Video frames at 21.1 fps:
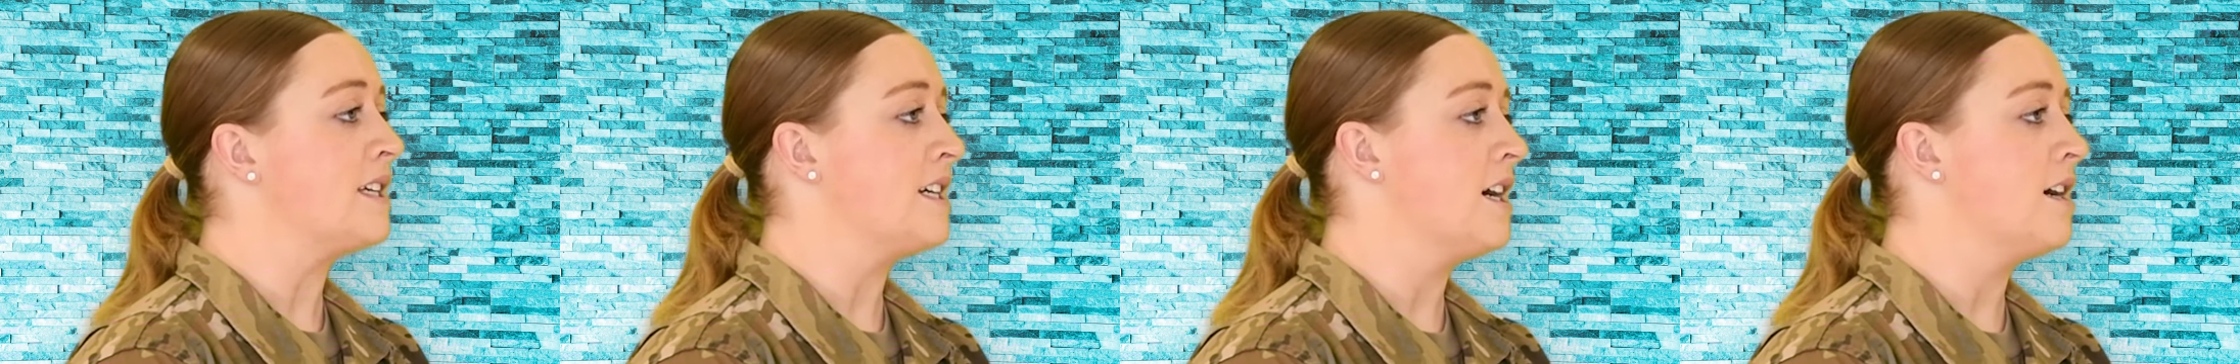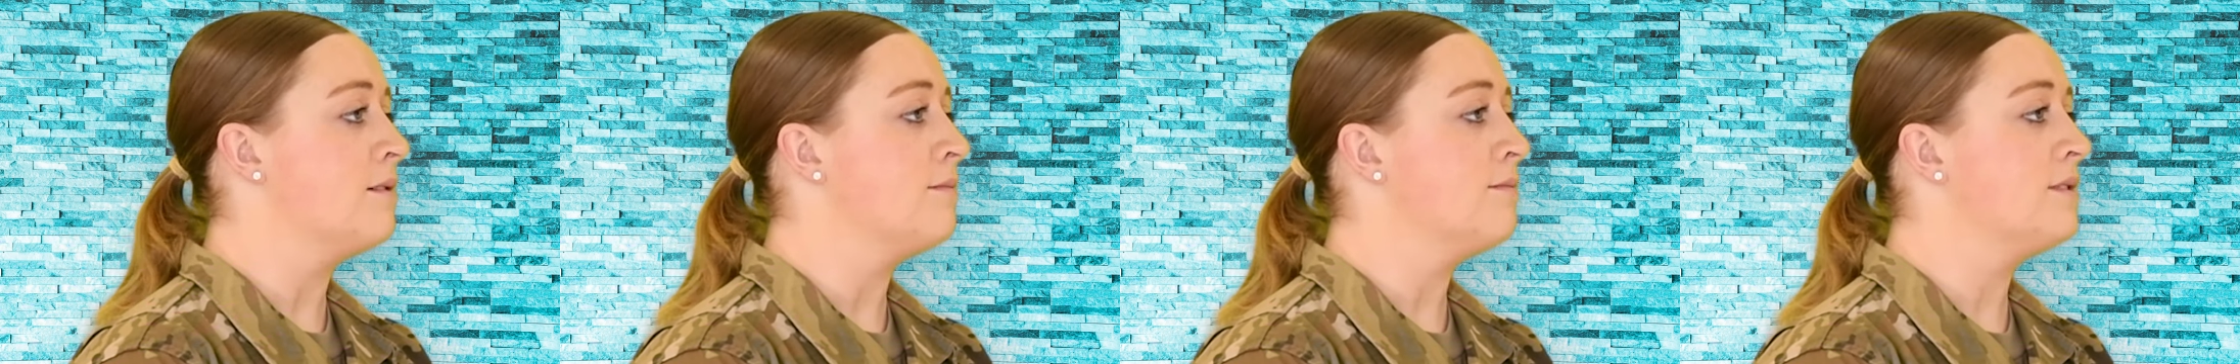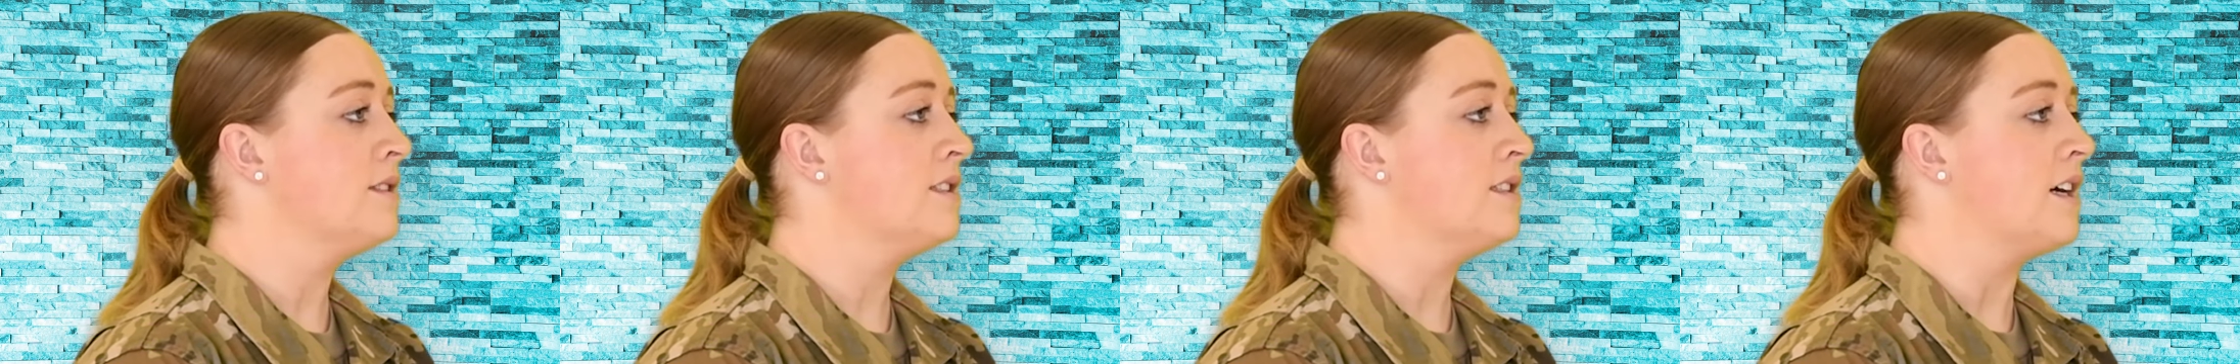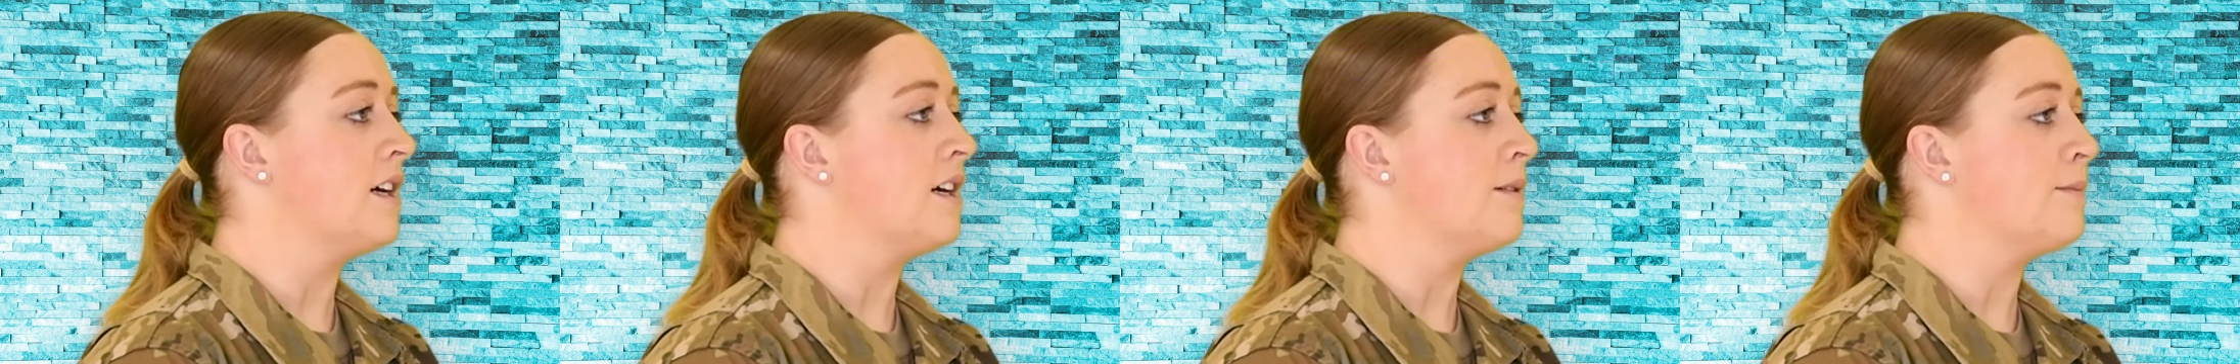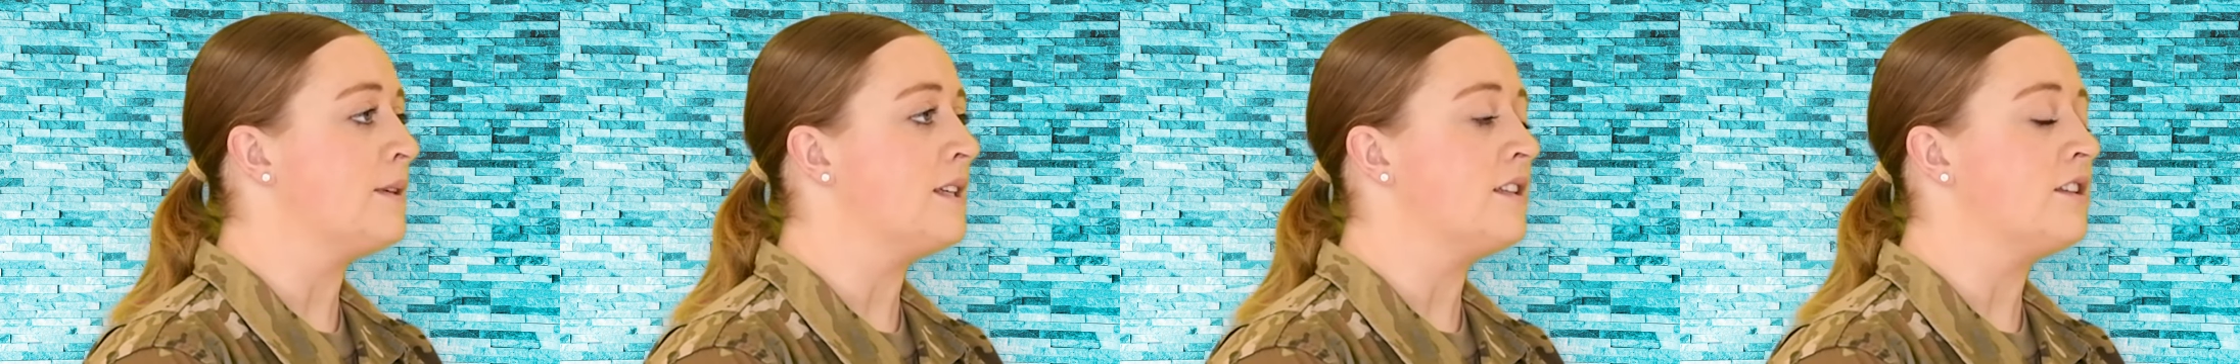becomes.
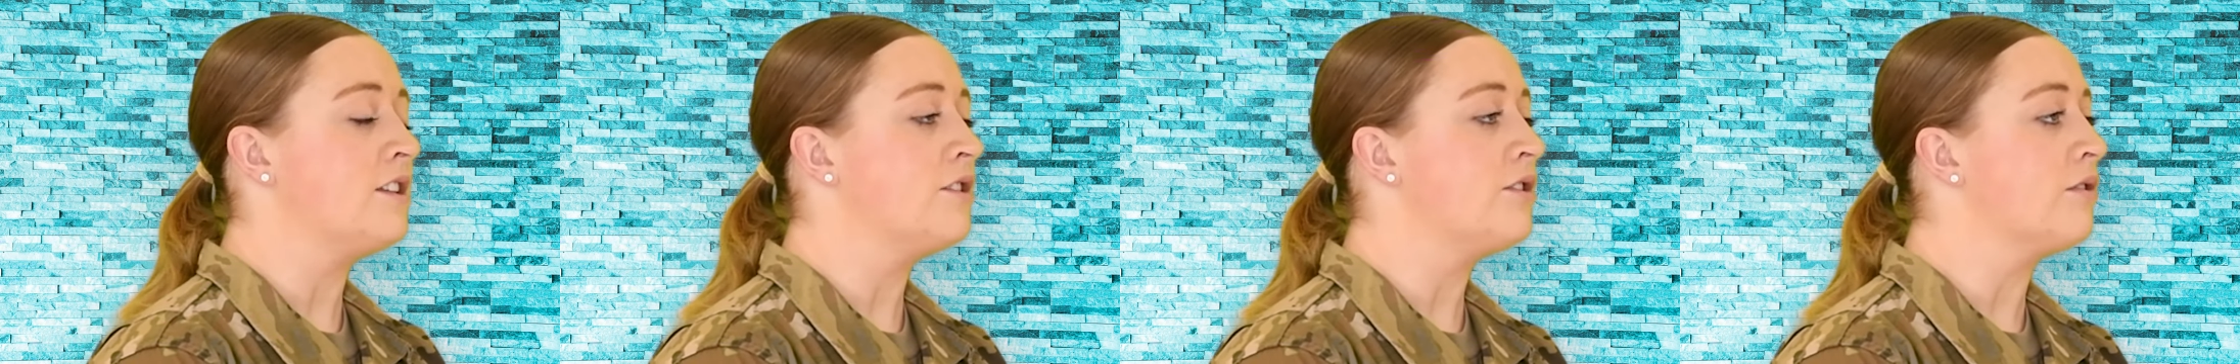I mean,